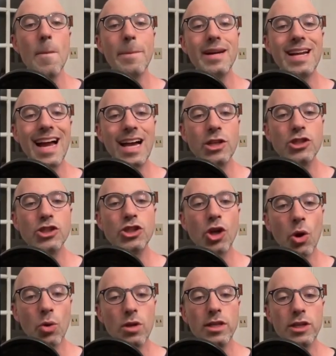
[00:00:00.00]
But it actually
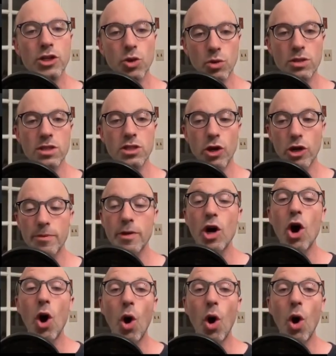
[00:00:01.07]
totally ignores this argument.